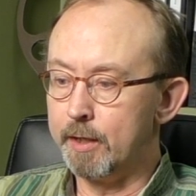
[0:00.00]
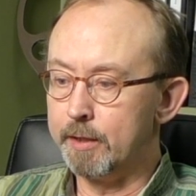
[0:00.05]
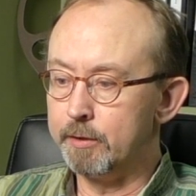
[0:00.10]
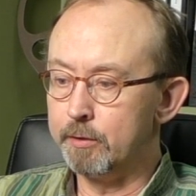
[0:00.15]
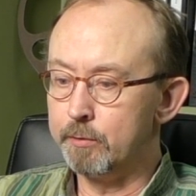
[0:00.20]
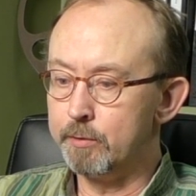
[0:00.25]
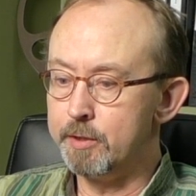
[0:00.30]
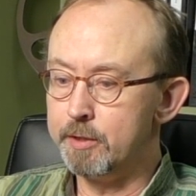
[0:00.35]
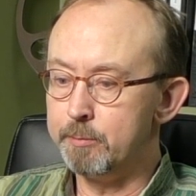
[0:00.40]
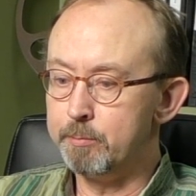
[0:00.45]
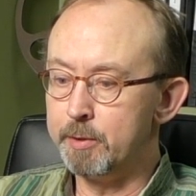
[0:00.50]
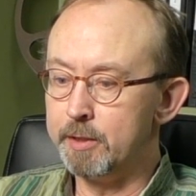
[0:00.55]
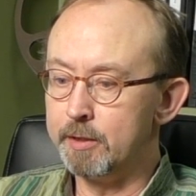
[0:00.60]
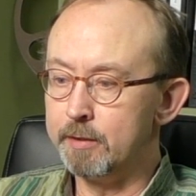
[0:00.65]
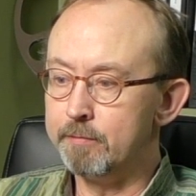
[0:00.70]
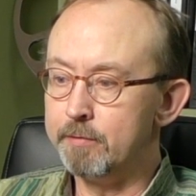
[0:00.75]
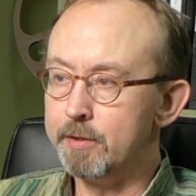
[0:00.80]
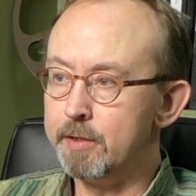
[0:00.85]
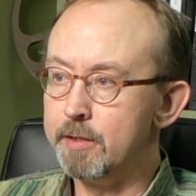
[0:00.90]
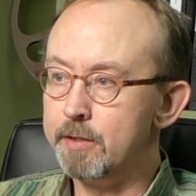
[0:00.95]
I know he had been
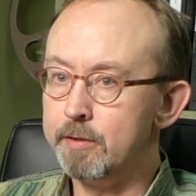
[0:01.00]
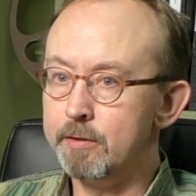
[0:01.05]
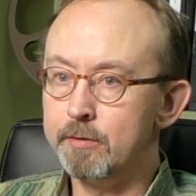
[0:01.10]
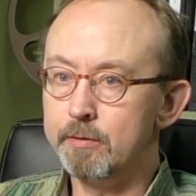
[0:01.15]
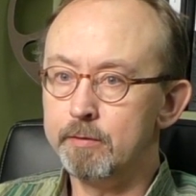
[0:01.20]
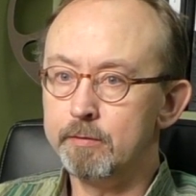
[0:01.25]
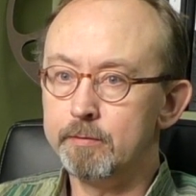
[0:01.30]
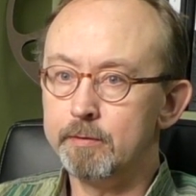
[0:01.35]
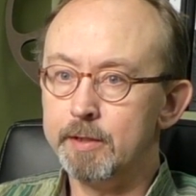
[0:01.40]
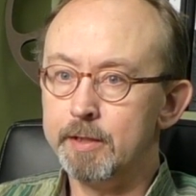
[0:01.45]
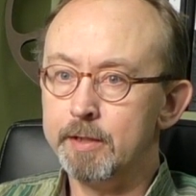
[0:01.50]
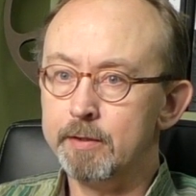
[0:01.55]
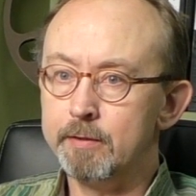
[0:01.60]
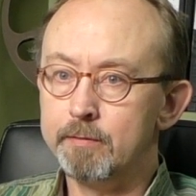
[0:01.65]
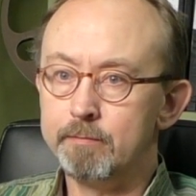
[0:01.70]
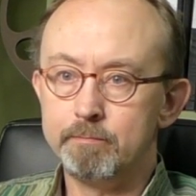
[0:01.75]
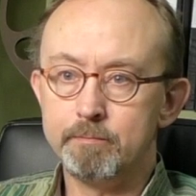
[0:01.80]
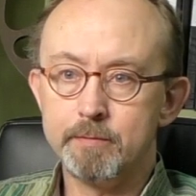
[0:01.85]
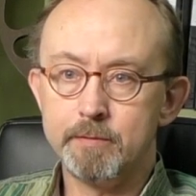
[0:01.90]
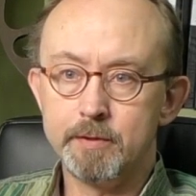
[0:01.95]
living here
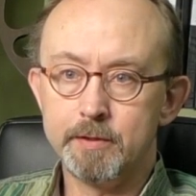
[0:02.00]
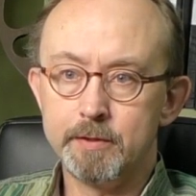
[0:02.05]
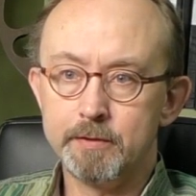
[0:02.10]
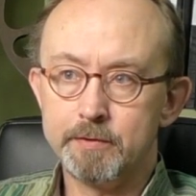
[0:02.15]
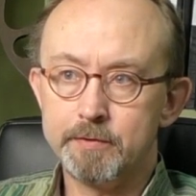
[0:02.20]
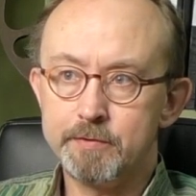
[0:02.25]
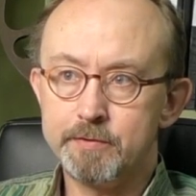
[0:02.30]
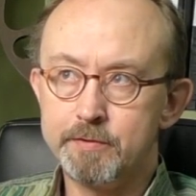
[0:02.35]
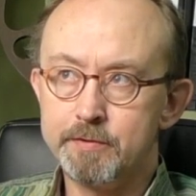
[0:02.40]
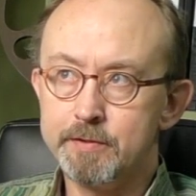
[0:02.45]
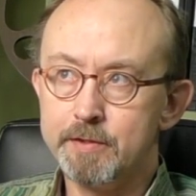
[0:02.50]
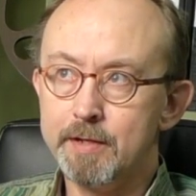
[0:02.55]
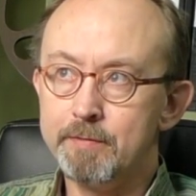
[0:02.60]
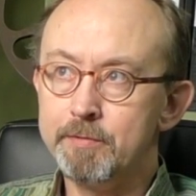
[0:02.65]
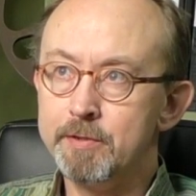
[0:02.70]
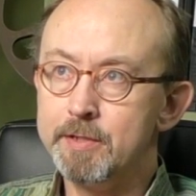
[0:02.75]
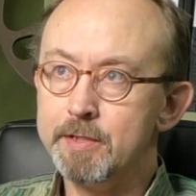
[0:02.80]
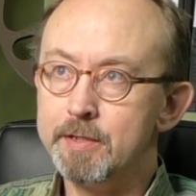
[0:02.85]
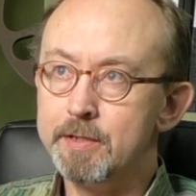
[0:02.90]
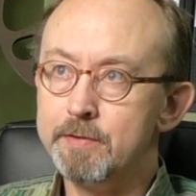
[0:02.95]
in the
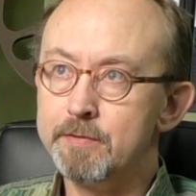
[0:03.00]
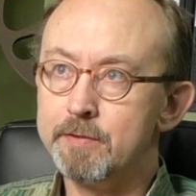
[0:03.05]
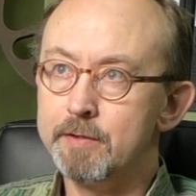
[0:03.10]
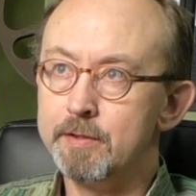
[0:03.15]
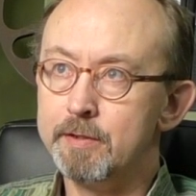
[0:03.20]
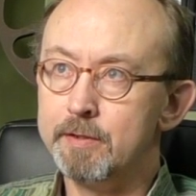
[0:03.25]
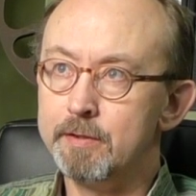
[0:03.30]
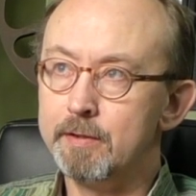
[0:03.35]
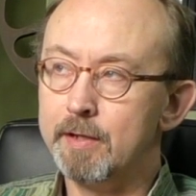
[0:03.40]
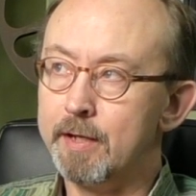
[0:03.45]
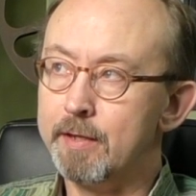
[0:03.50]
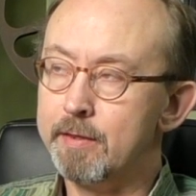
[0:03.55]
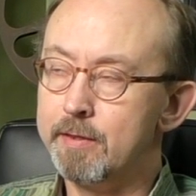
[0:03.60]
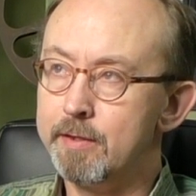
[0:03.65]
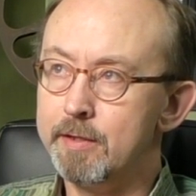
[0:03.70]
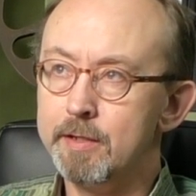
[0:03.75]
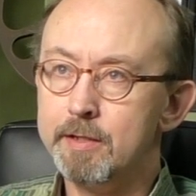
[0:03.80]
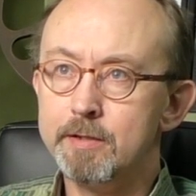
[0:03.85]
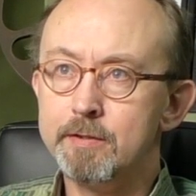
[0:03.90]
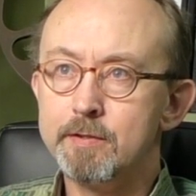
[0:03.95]
70s and I
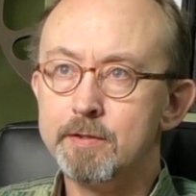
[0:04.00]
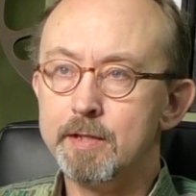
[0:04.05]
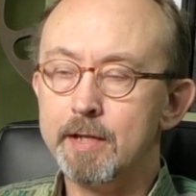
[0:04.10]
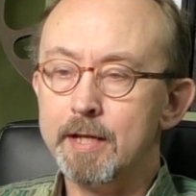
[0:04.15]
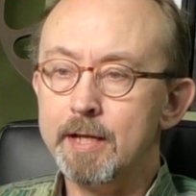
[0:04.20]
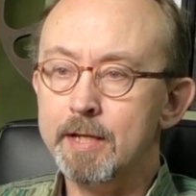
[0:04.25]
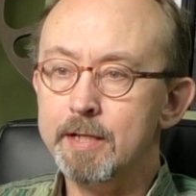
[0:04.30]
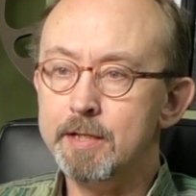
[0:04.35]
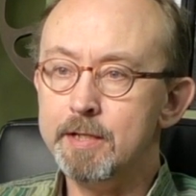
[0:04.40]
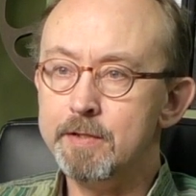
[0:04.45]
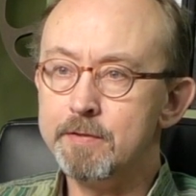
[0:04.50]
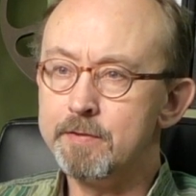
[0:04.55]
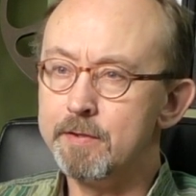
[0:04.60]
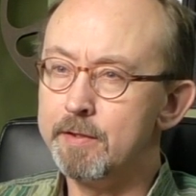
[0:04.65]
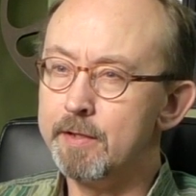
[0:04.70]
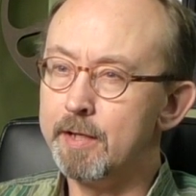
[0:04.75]
think into the 80s,